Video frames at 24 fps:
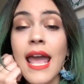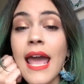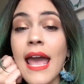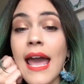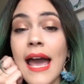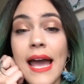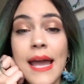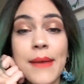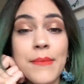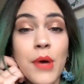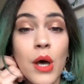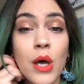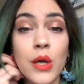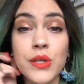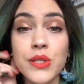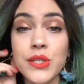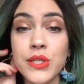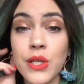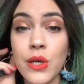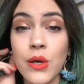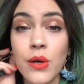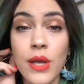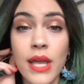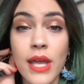I'm
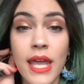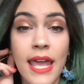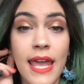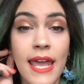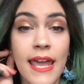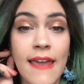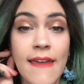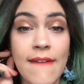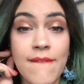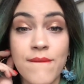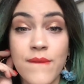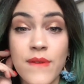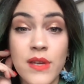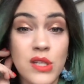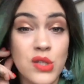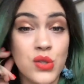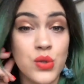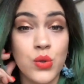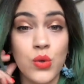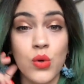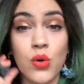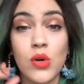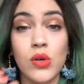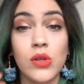also a
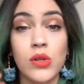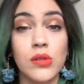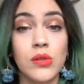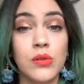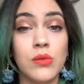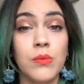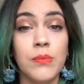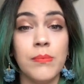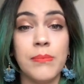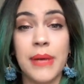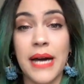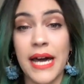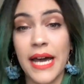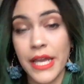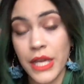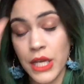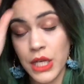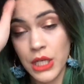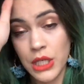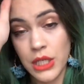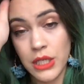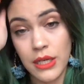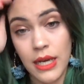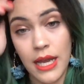visual
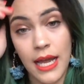buyer.